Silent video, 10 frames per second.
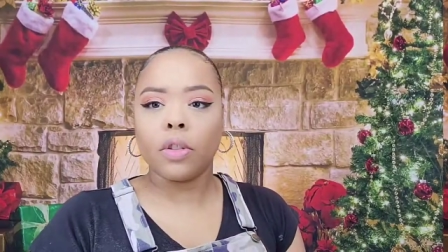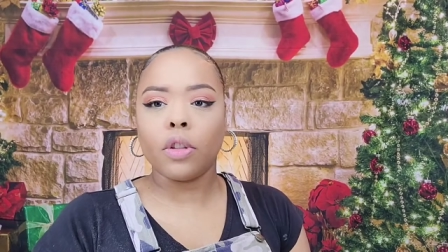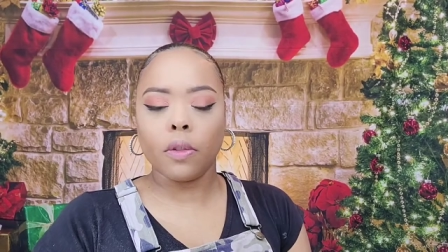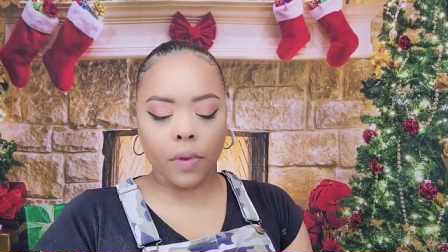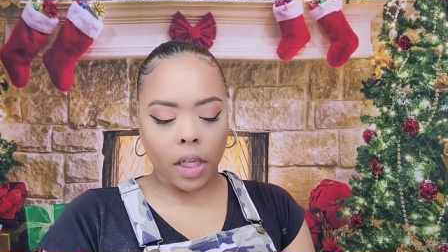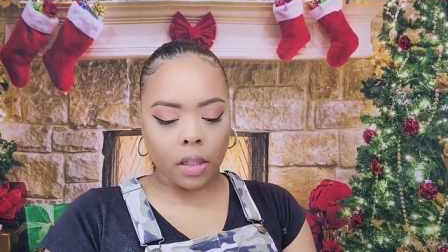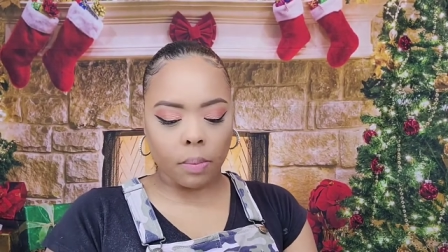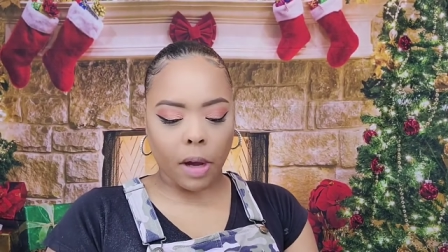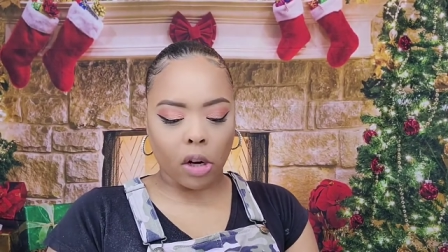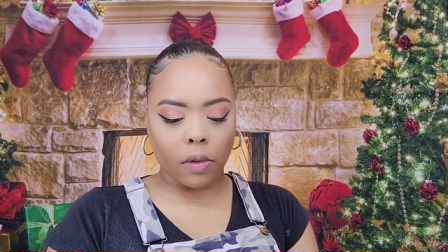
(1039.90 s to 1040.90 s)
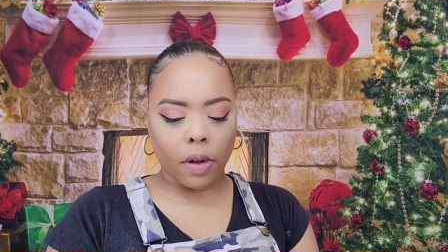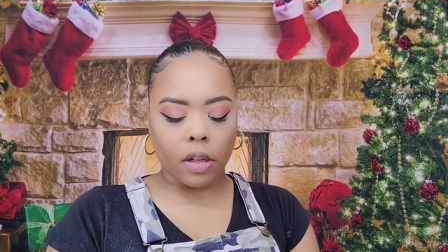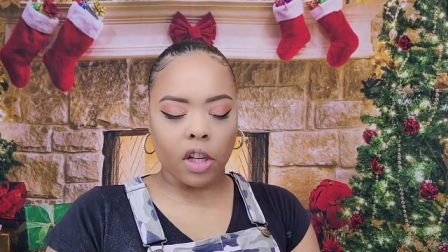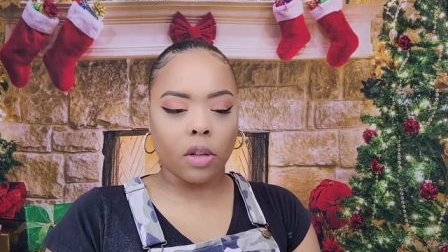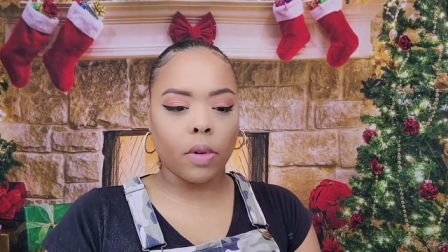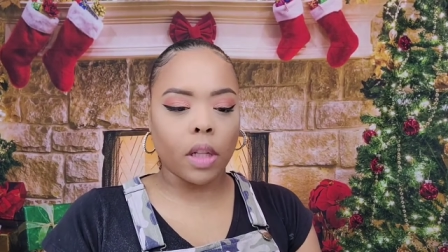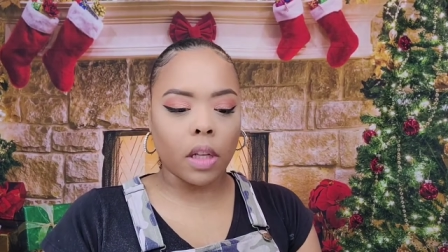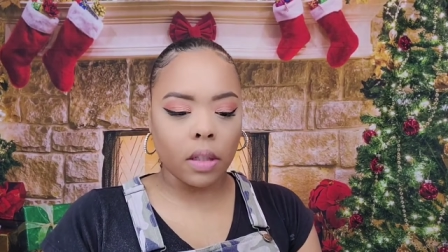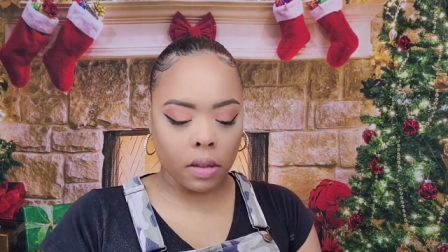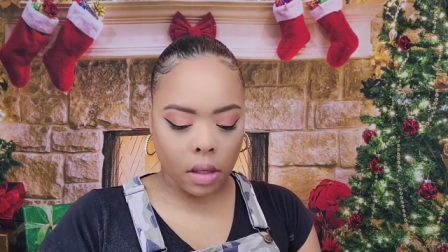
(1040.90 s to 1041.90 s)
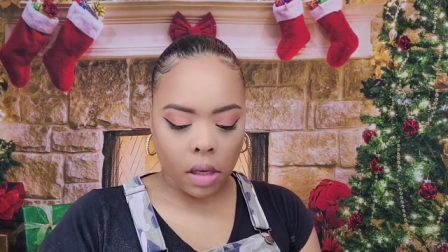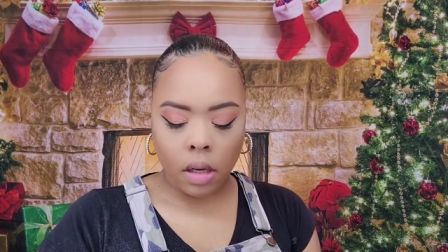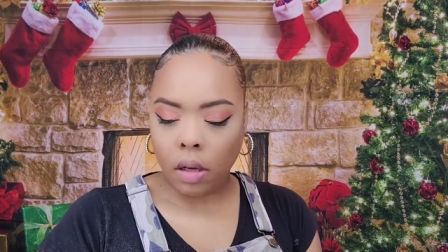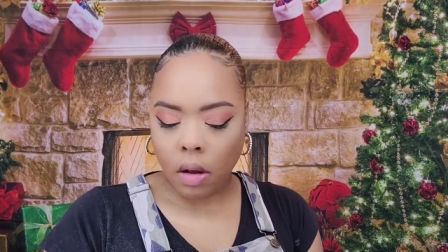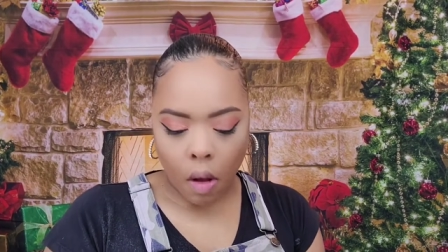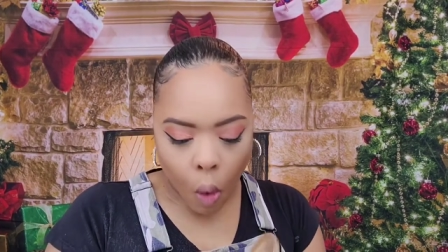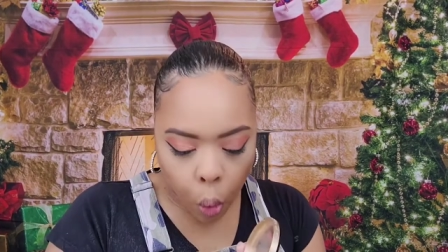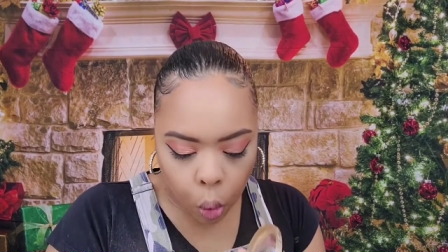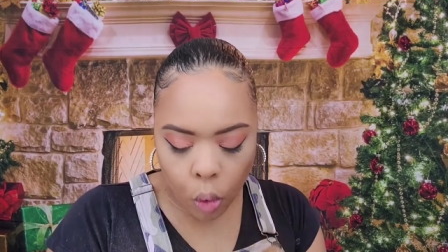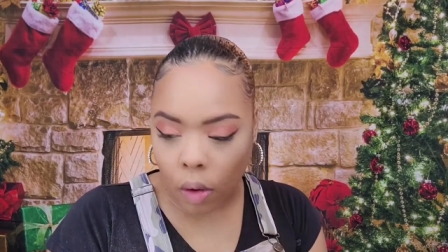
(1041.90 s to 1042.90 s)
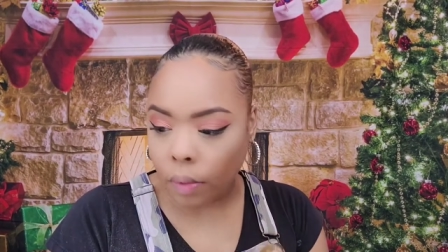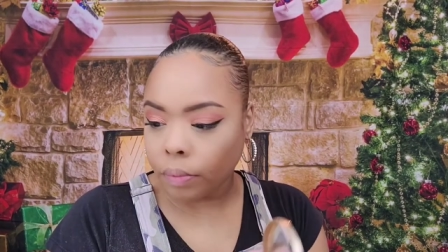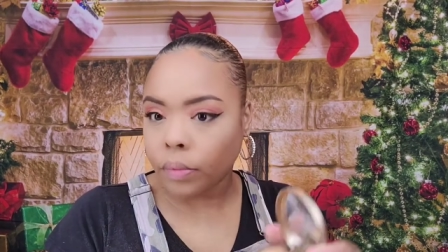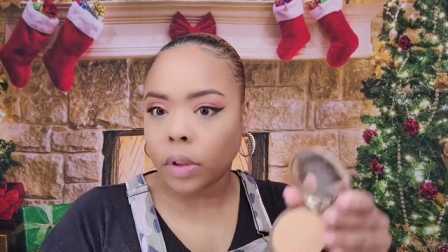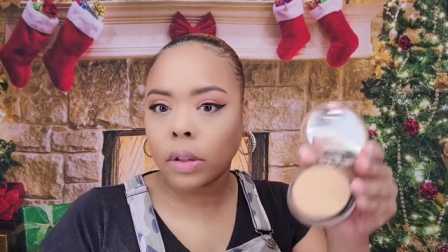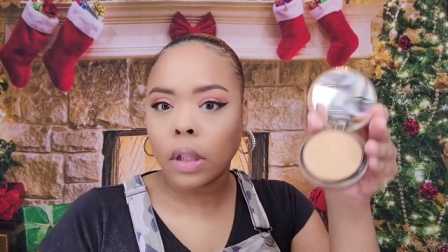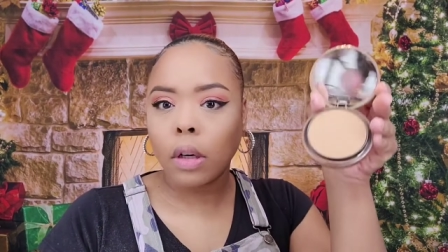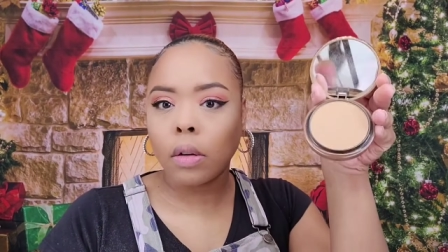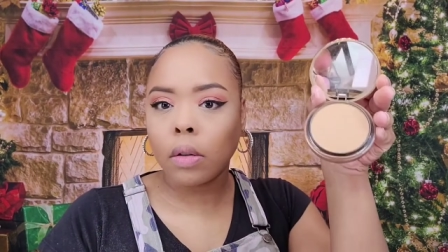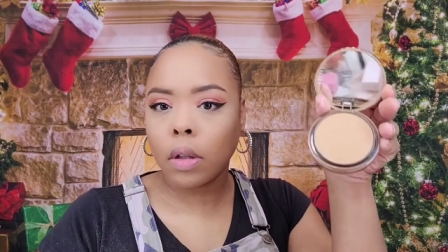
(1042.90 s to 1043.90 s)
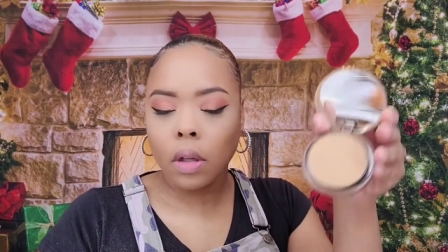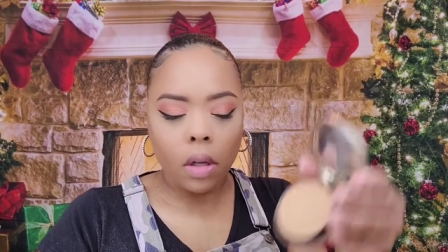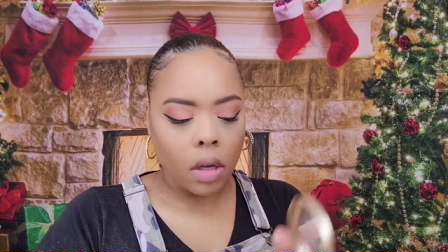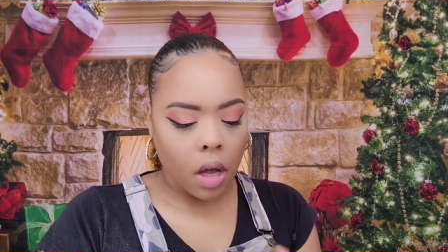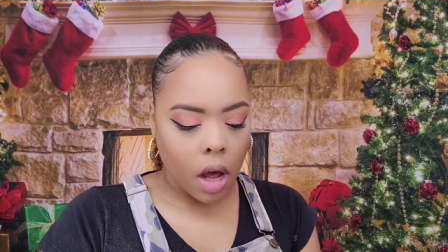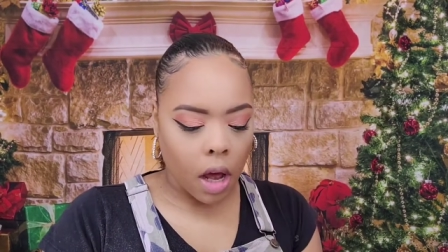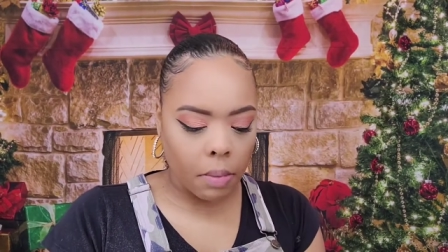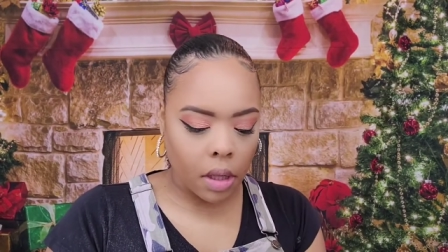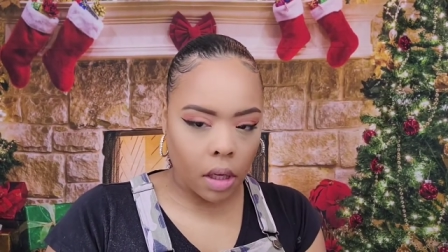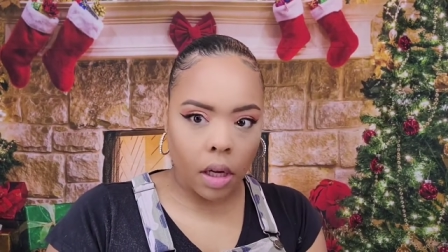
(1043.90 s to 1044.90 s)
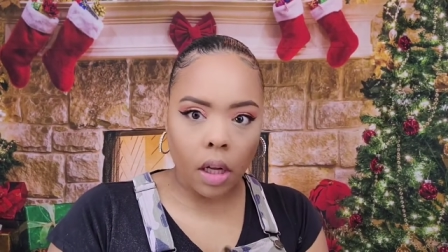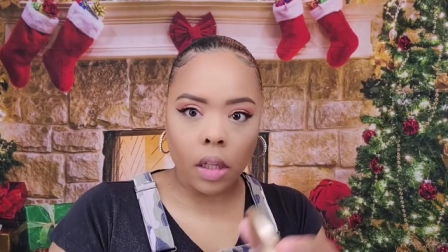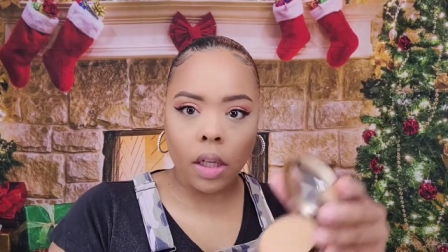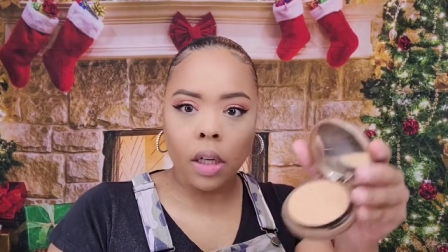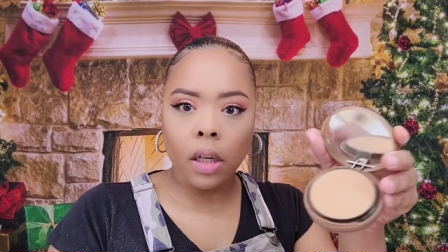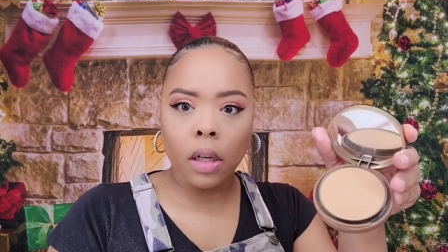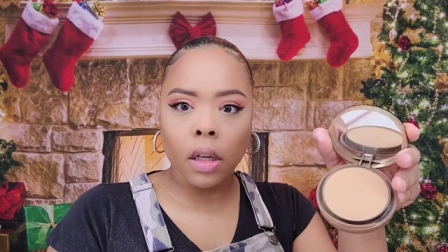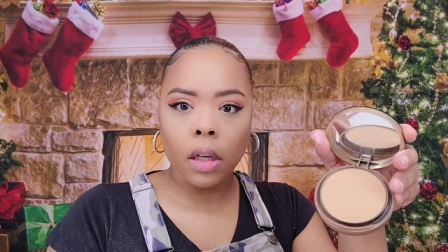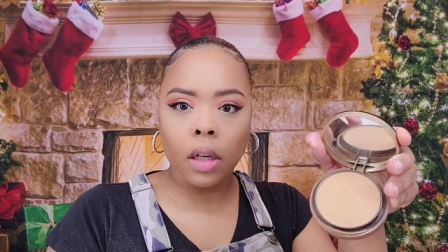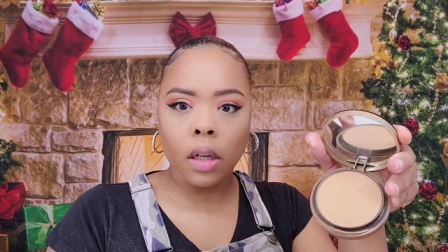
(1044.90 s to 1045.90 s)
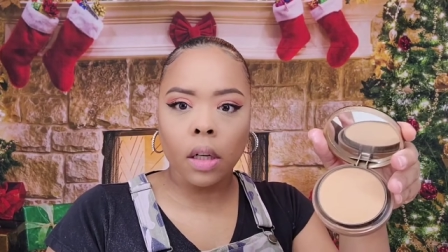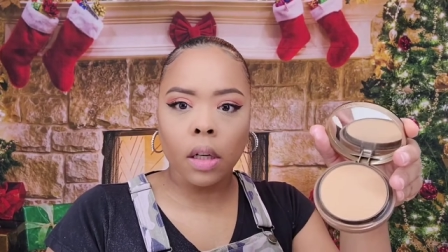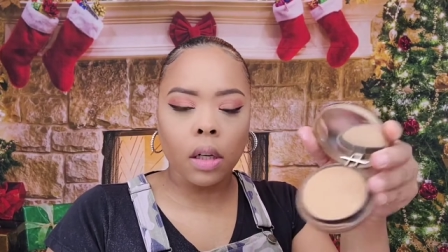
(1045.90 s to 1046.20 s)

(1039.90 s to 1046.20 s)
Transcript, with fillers: the Too Faced powder foundation with this. So, I'm in the color